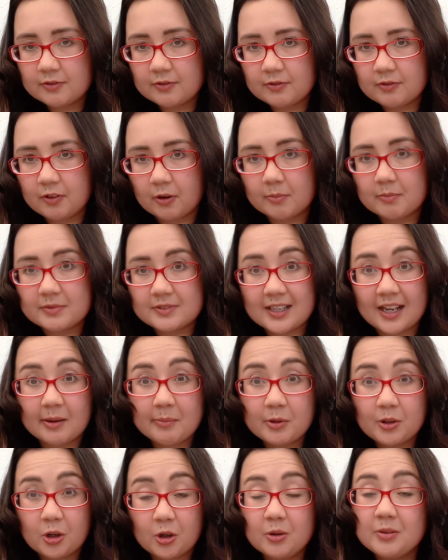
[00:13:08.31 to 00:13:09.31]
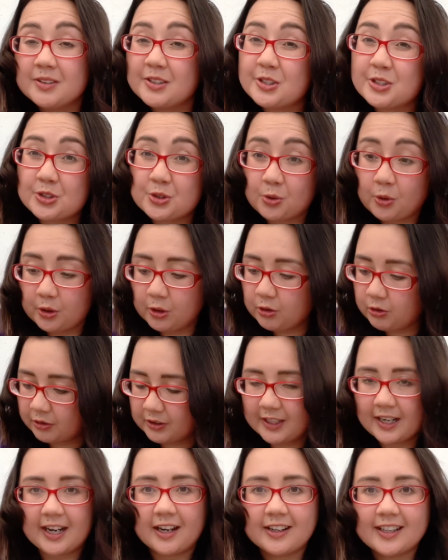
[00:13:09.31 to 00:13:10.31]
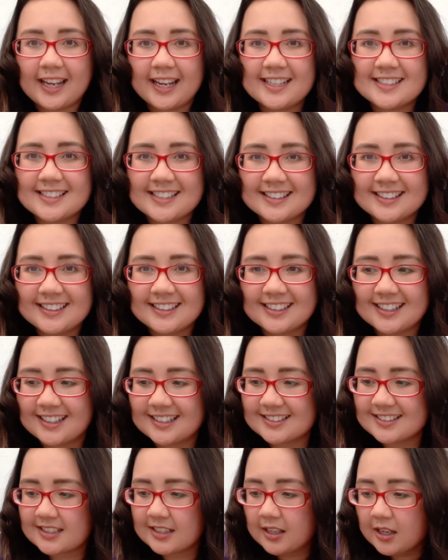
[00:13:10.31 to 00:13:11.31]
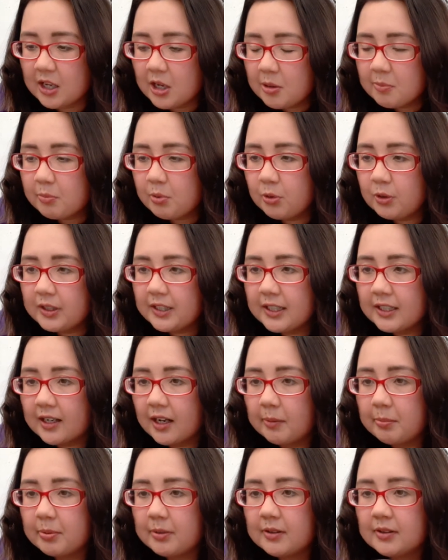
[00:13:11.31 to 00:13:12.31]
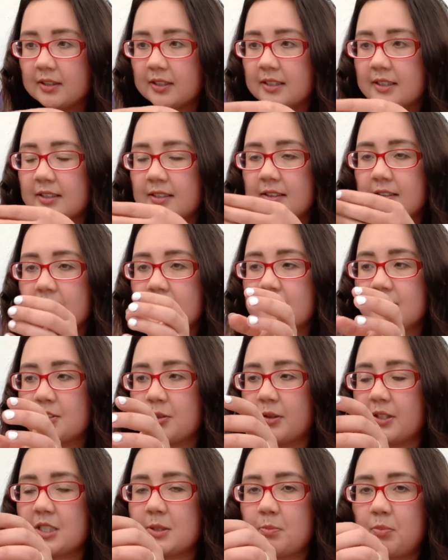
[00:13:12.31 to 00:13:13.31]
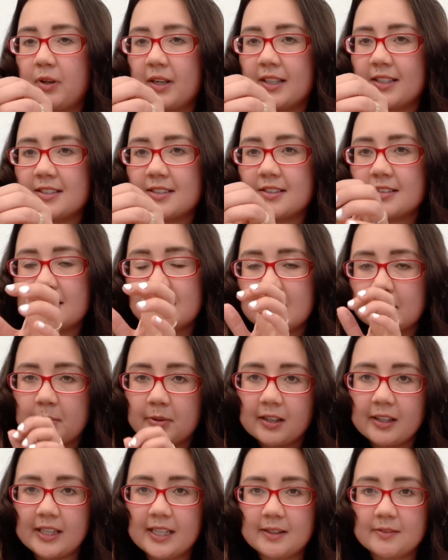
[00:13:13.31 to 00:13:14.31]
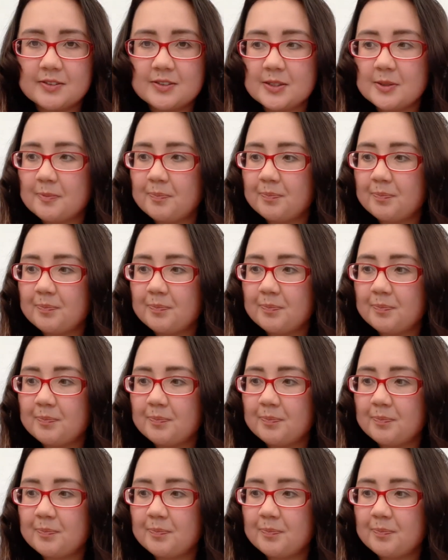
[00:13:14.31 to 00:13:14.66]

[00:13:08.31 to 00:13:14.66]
from down below in the soil, or in our case in the glass, pulling it up so it spreads the tip of the leaves.